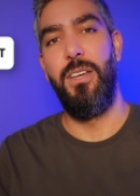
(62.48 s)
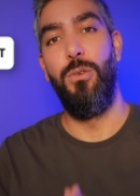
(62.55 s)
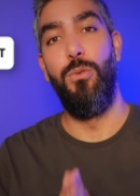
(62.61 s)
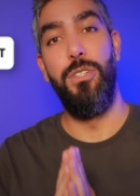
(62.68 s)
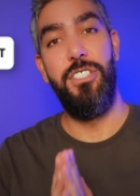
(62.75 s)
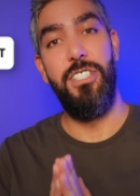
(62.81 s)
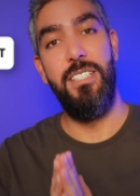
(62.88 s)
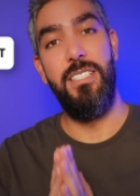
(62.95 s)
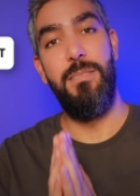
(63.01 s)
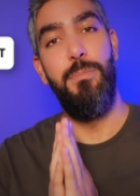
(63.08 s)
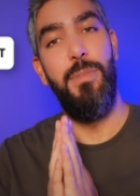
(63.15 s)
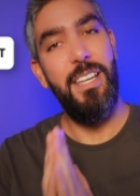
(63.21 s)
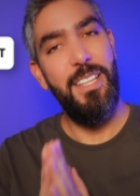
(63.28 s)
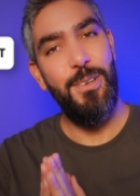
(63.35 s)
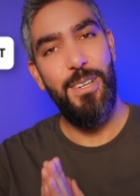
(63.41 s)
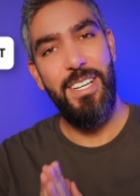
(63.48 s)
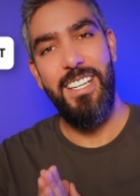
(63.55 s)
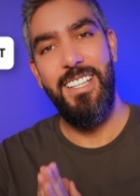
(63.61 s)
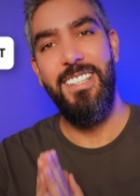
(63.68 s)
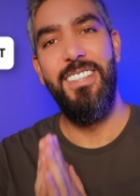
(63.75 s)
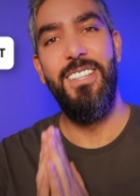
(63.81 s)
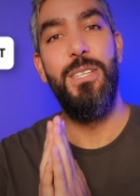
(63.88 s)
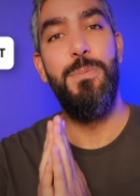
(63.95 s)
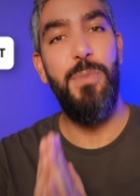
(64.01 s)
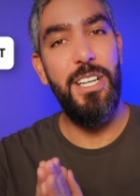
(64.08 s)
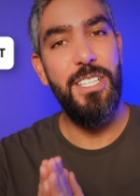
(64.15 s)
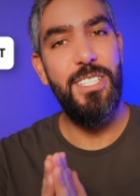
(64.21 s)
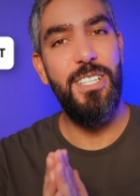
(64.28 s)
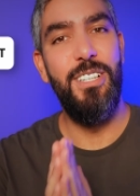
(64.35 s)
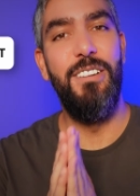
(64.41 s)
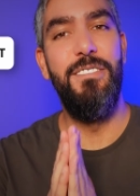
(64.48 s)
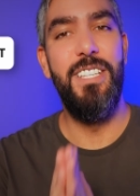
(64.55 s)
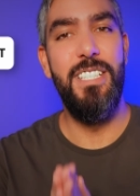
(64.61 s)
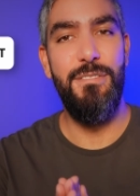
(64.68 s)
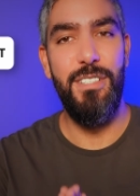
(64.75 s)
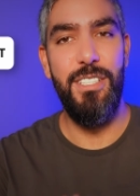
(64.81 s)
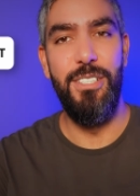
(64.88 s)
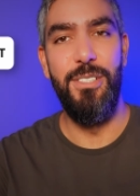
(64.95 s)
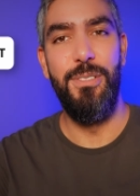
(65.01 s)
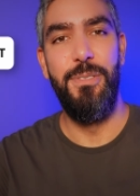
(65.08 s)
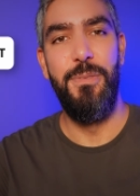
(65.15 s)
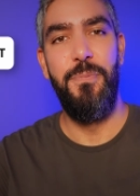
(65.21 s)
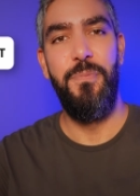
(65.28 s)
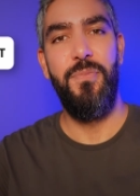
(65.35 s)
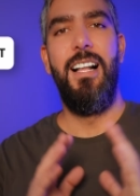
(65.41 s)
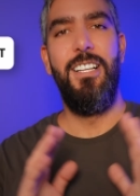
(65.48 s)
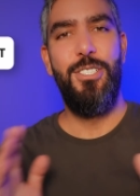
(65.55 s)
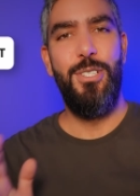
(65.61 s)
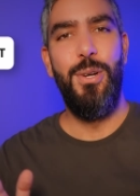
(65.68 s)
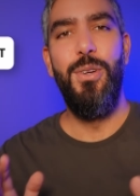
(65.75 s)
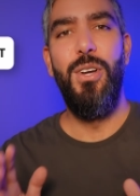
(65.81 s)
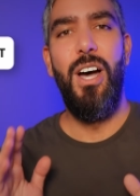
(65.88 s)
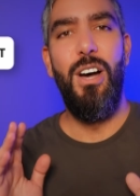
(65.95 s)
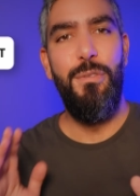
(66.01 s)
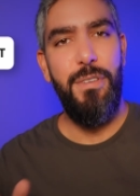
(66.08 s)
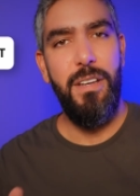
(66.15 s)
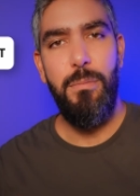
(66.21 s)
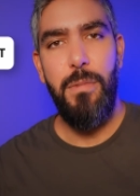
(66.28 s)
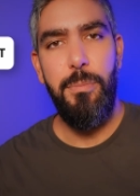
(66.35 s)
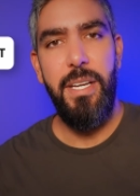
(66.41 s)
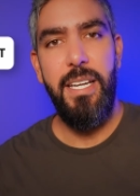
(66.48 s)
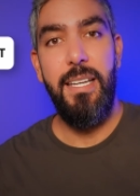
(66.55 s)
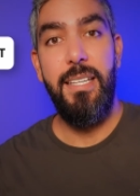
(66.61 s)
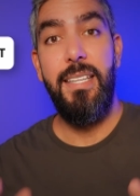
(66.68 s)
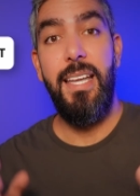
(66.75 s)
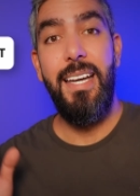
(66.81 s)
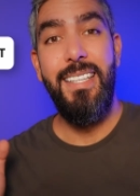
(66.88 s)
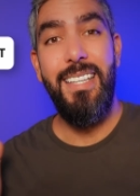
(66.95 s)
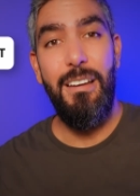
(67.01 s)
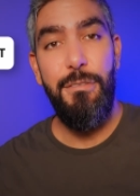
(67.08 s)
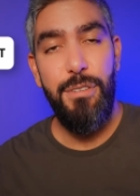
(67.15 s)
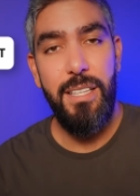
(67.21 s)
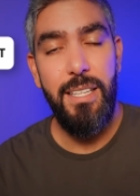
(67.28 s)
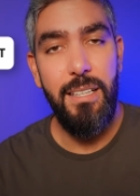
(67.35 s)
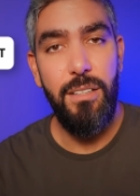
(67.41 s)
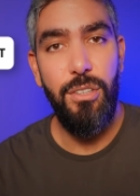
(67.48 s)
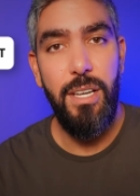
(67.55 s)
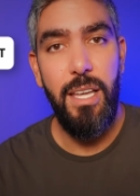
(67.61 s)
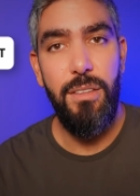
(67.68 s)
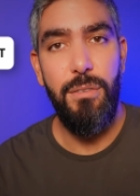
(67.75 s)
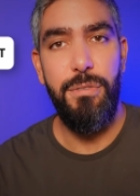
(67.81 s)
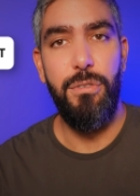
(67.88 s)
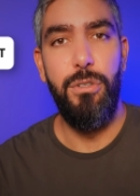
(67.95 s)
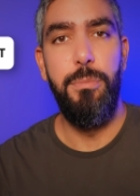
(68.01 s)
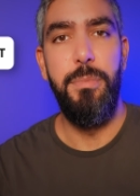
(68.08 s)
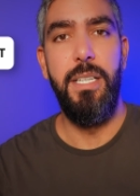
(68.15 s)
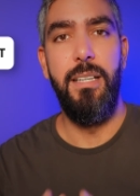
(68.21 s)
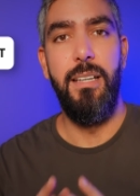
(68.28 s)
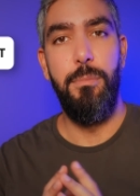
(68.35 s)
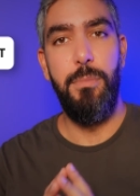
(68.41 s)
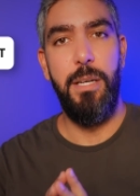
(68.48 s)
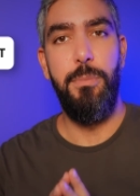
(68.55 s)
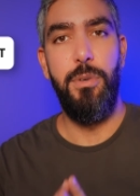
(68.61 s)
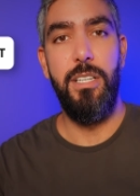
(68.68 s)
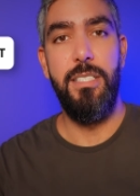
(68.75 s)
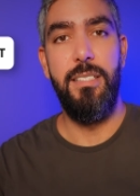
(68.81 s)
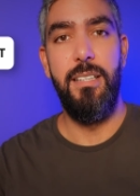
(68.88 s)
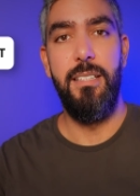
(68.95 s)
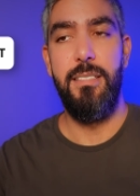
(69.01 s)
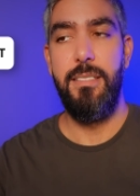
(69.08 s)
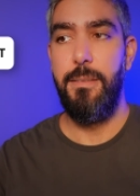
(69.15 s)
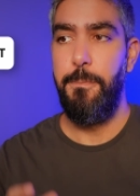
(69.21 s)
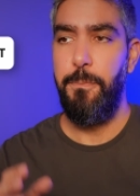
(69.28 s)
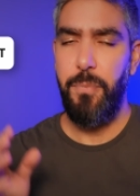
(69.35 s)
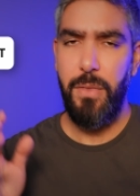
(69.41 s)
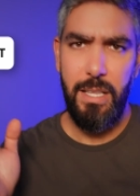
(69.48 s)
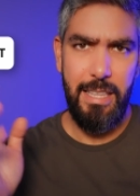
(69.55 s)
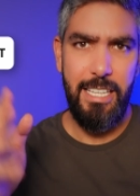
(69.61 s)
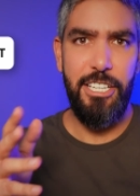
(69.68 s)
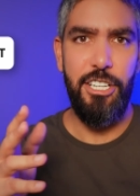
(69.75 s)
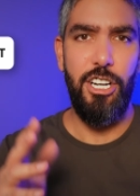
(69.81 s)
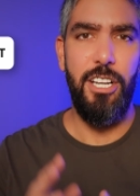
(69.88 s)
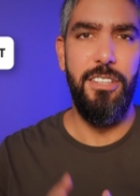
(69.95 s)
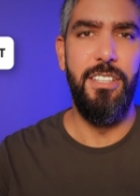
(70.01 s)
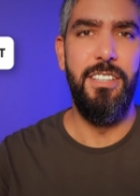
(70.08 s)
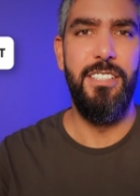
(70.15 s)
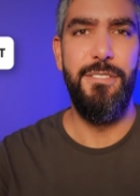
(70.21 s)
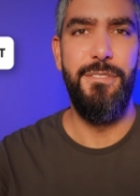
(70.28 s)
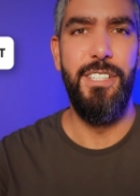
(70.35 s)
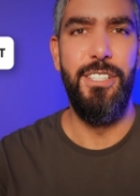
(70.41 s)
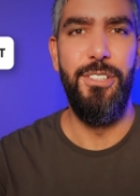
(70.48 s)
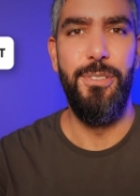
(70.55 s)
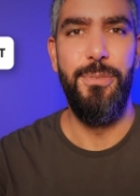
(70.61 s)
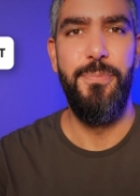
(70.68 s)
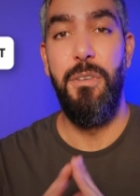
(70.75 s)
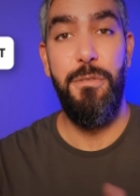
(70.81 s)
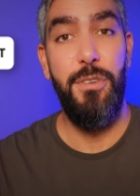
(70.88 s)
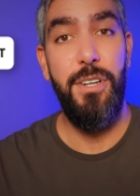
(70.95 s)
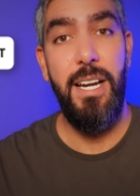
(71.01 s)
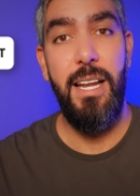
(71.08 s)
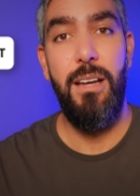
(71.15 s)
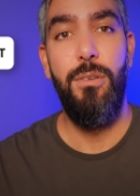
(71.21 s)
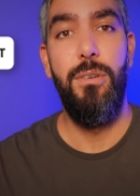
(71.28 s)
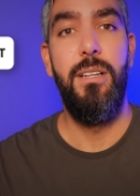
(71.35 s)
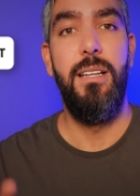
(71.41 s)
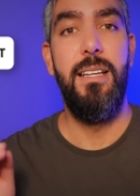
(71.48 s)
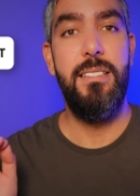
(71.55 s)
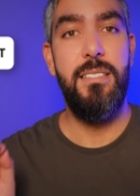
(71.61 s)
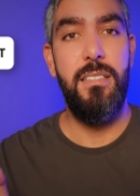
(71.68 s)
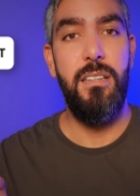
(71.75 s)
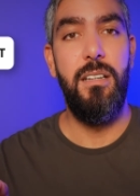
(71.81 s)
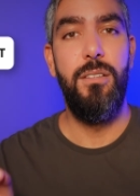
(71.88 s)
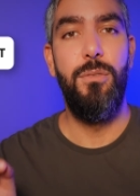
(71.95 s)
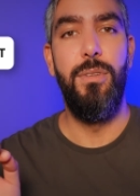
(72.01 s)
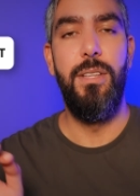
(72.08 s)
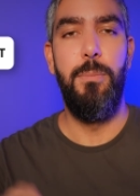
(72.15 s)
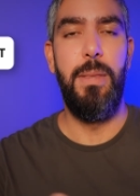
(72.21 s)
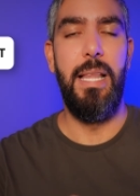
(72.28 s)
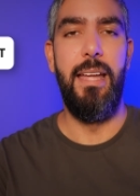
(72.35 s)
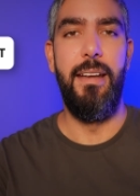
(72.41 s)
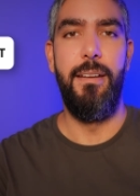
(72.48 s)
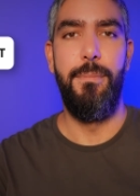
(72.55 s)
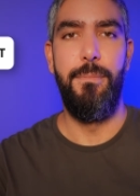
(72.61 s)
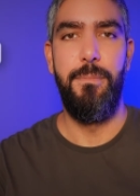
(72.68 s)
which is, by the way, the sponsor of this video. I'll show you how Figma Make tied everything together for me in my process later on in this video. But for now, let's start with the plan.